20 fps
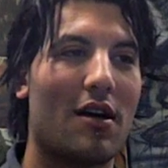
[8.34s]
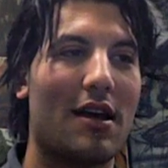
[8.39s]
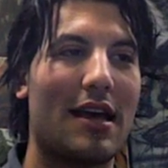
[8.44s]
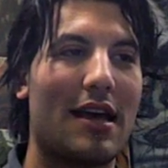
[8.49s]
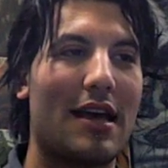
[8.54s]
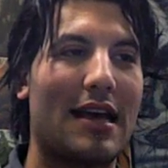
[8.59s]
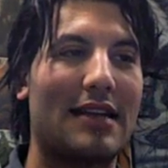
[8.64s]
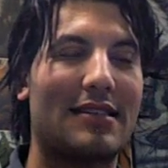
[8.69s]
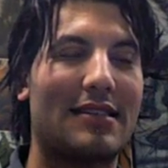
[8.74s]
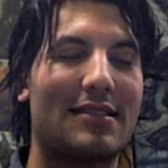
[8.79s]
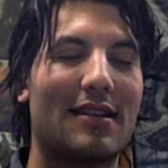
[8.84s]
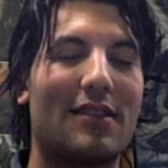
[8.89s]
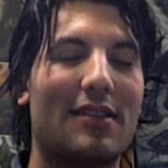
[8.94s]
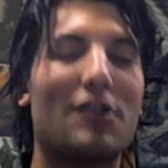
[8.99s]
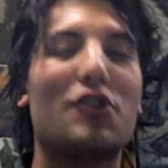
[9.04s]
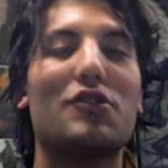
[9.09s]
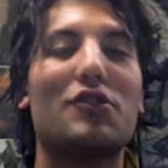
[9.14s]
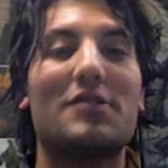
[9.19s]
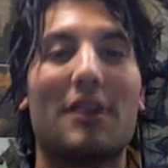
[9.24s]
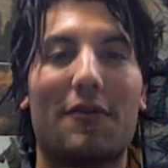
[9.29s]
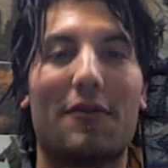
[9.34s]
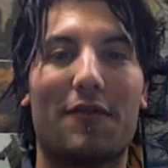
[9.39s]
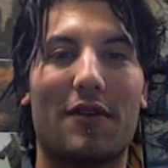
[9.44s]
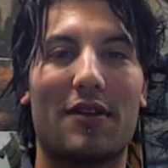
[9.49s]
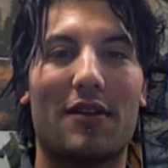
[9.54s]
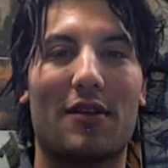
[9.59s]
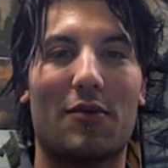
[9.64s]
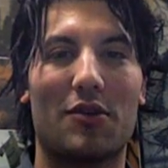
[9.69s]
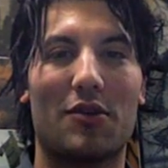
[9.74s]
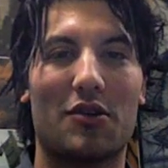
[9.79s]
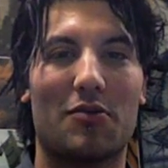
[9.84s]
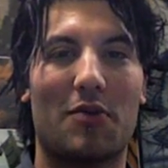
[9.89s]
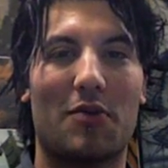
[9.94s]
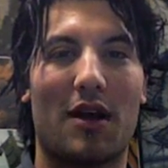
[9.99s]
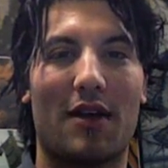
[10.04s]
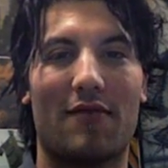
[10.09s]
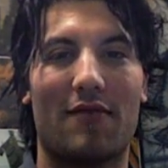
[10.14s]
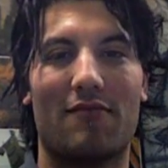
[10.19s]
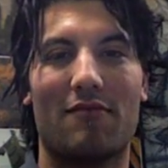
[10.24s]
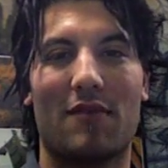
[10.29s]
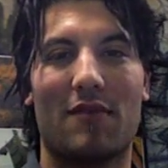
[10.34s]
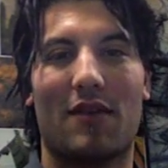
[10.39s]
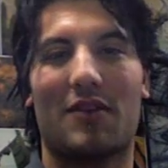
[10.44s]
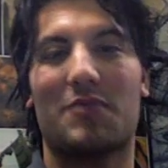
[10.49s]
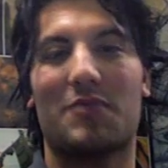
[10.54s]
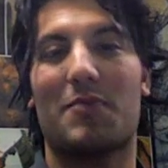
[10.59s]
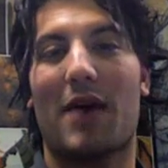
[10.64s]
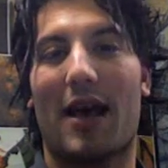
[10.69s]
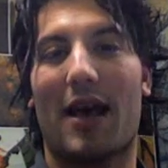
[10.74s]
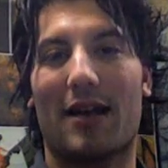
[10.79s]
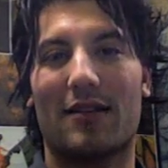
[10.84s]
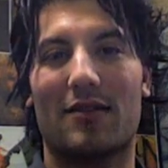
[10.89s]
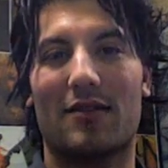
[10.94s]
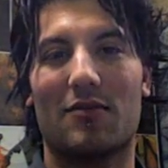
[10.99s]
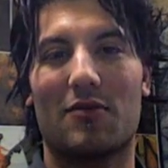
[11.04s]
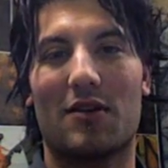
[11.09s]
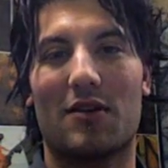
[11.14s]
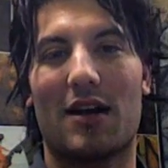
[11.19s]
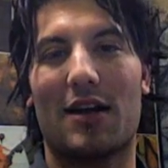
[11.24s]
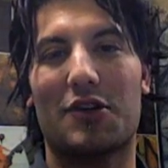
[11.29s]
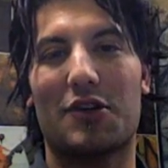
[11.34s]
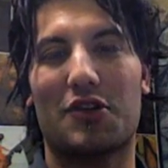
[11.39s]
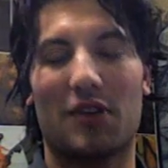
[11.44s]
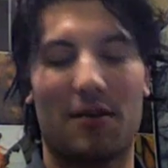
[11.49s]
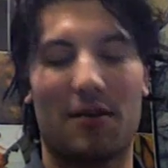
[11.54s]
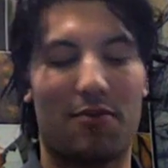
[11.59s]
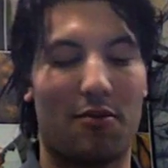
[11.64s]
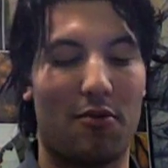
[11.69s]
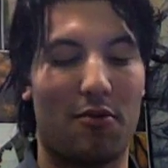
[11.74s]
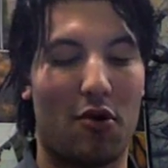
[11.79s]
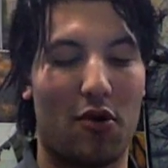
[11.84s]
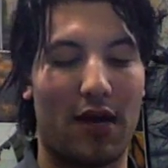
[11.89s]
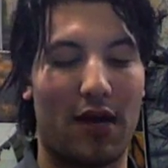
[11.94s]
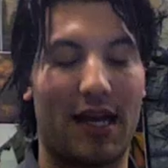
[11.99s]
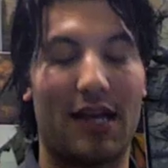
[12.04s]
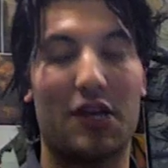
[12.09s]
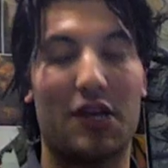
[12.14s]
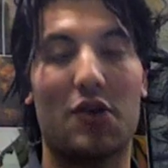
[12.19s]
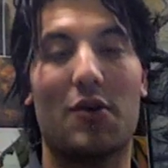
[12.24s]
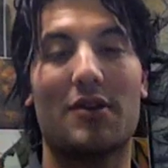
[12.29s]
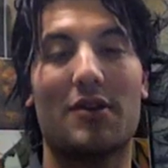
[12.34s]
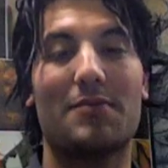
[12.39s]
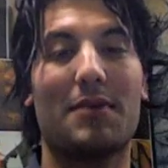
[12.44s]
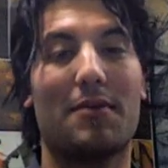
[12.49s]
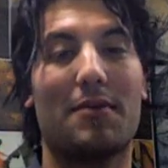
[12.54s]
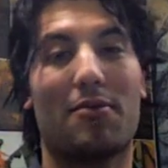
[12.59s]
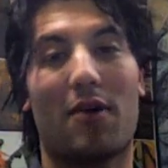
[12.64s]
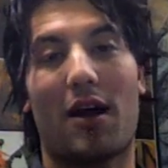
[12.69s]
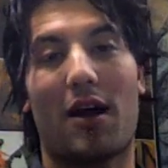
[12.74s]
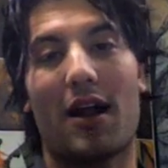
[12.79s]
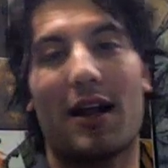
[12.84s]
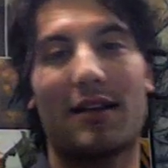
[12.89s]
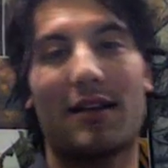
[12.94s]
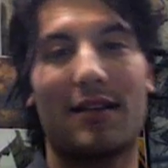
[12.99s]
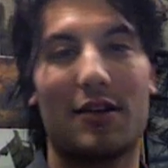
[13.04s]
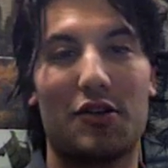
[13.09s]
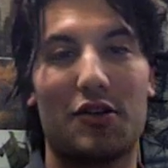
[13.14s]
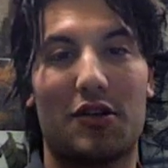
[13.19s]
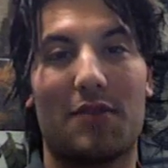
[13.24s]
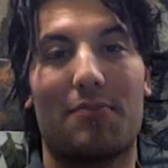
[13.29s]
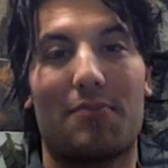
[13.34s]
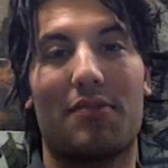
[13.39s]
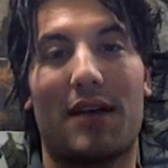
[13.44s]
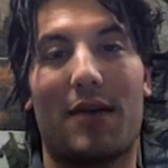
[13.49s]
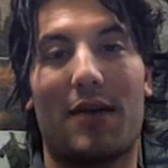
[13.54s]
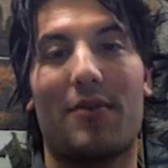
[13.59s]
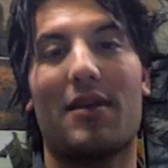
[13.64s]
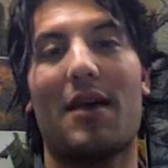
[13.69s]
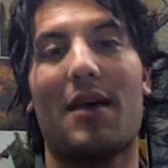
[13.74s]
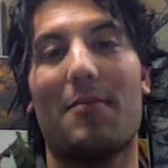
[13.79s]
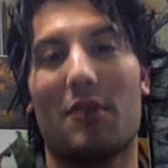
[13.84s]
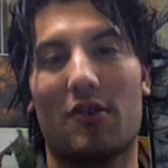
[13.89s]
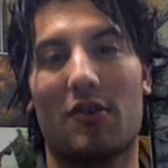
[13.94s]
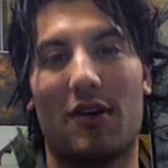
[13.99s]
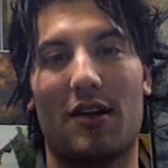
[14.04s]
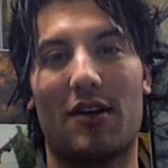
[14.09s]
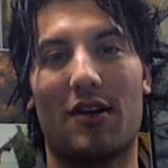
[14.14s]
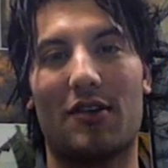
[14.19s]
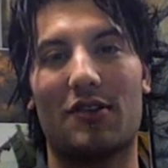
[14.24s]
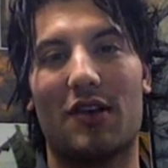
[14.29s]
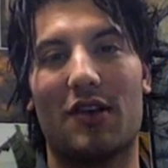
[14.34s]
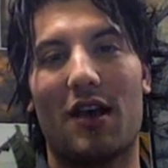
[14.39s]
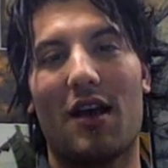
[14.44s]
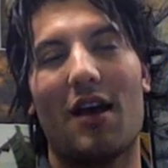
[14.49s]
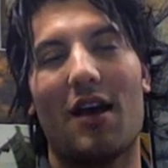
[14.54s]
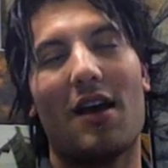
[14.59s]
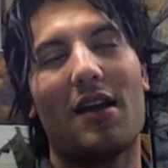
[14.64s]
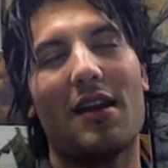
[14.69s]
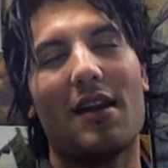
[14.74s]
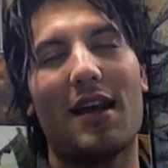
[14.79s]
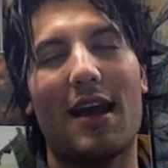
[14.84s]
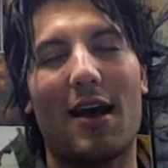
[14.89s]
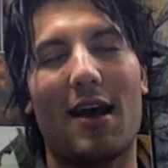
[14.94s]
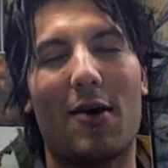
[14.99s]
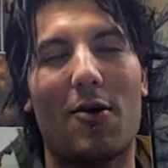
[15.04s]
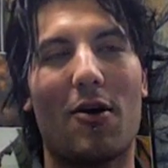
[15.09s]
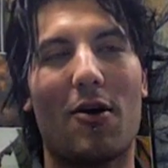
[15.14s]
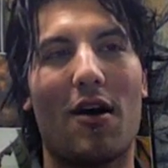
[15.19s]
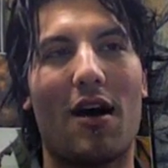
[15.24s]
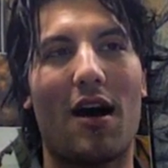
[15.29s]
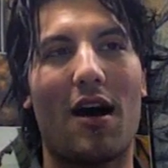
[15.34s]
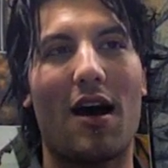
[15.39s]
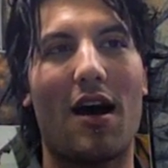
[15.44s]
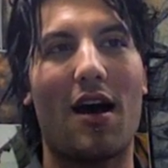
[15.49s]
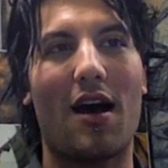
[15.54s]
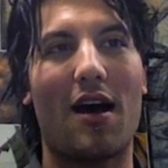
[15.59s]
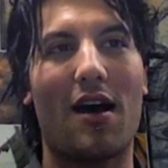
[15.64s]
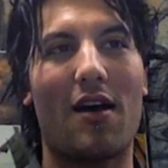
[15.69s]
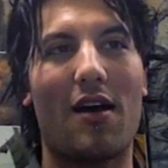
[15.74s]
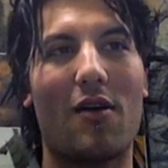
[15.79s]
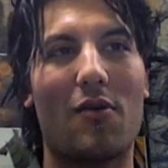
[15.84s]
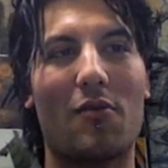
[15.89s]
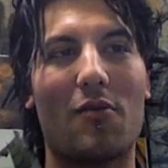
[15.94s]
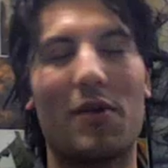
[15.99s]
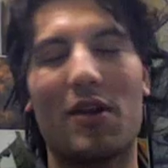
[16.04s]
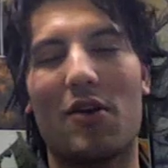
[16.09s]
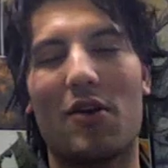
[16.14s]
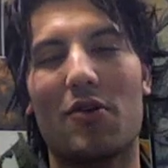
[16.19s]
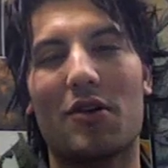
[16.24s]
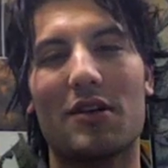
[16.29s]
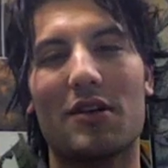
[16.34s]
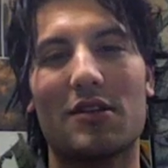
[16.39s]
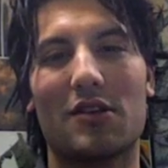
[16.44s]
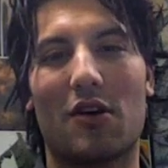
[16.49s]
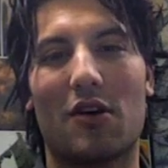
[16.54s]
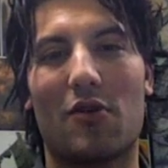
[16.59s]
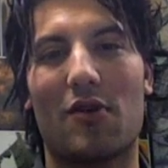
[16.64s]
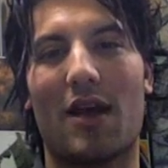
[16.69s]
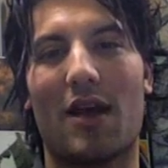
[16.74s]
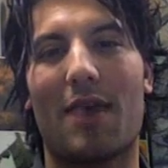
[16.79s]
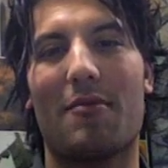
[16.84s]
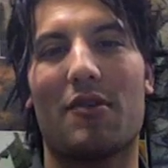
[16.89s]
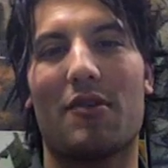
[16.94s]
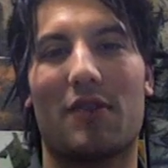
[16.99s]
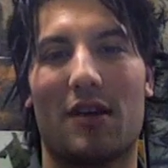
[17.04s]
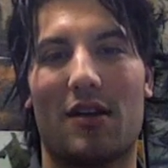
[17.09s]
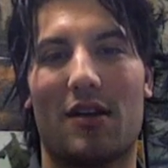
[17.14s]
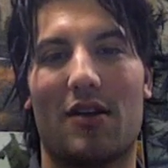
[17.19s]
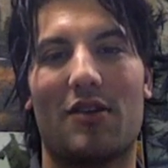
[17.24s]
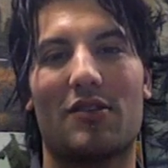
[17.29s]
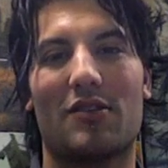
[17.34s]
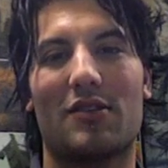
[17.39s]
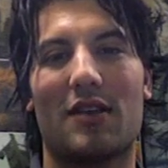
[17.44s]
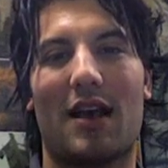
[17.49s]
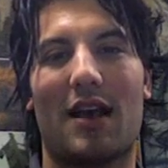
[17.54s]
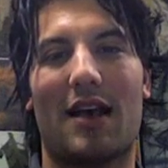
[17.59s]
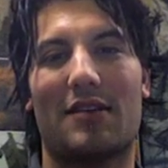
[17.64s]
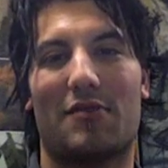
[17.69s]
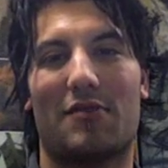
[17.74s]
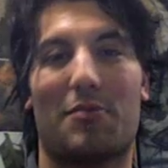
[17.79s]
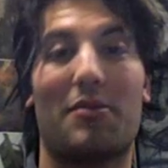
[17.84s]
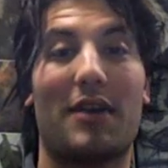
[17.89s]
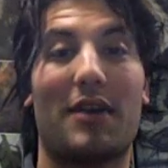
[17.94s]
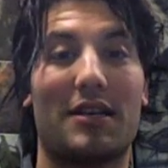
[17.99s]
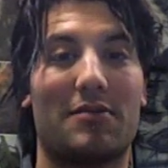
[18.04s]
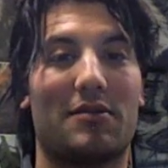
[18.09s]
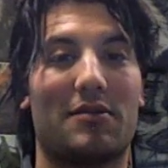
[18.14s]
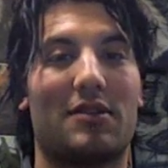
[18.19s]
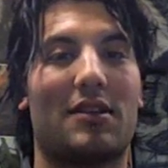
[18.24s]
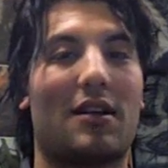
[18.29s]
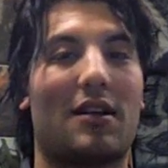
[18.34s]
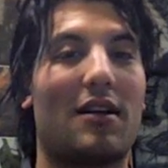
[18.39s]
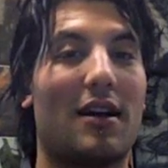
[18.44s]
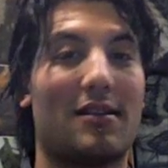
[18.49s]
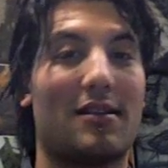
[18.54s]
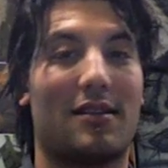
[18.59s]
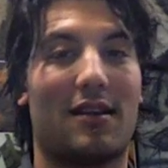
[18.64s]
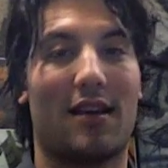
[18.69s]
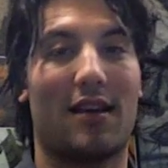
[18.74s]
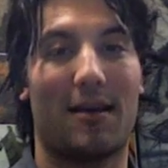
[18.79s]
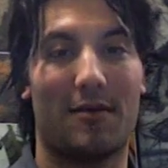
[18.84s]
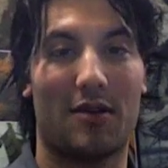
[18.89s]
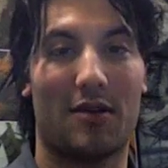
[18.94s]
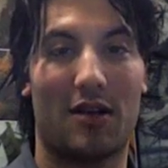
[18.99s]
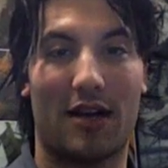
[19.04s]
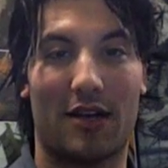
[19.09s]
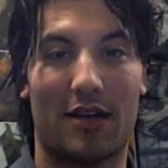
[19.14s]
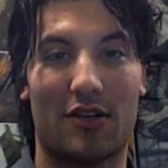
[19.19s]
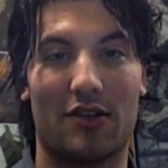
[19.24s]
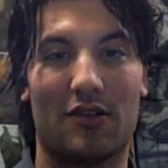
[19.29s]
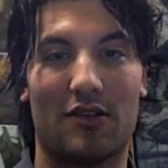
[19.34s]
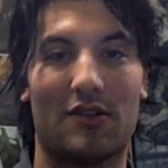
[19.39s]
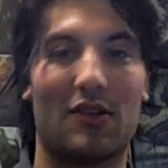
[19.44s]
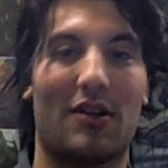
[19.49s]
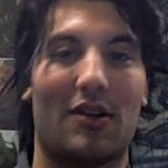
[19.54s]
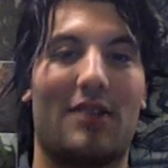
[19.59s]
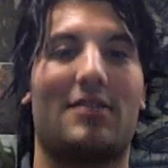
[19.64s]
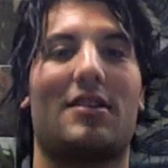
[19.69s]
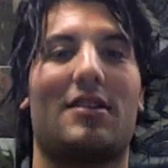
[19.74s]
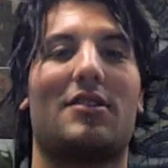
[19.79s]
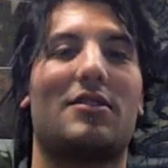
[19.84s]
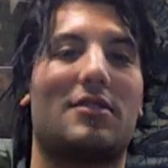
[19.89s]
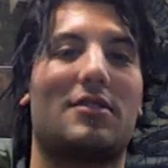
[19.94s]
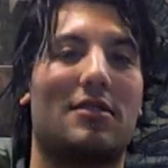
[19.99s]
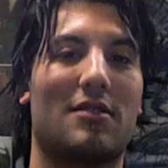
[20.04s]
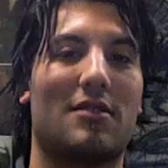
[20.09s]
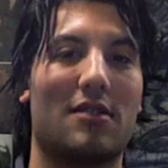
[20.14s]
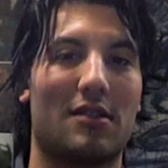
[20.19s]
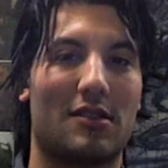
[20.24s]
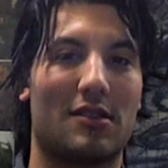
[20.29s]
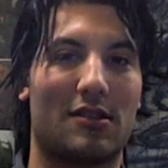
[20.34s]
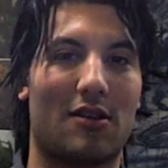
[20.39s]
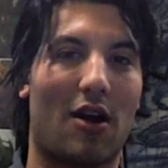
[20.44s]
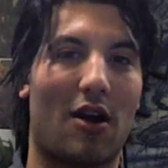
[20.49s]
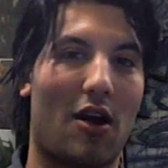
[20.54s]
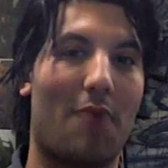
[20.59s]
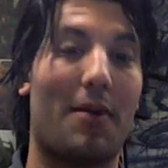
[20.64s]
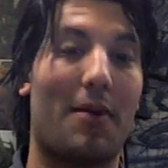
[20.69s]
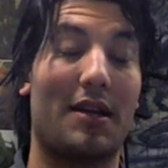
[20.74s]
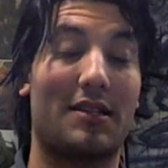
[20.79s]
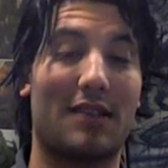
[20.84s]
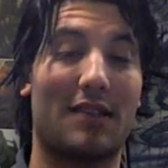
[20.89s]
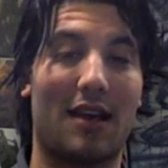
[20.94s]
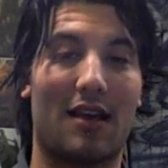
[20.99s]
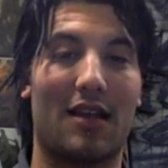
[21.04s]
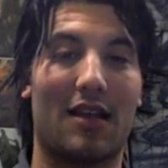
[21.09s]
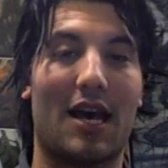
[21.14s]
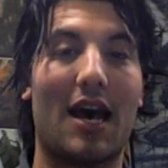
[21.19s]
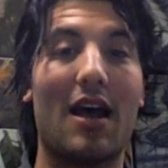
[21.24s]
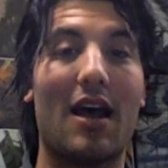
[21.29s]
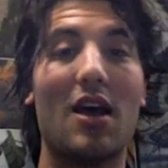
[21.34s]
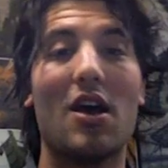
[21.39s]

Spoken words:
it's a little different than what you might expect. We're actually promoting a USB product that you can play with emulators. Now, we don't condone emulators as replacements to classic game collections, so let's just start off by saying that.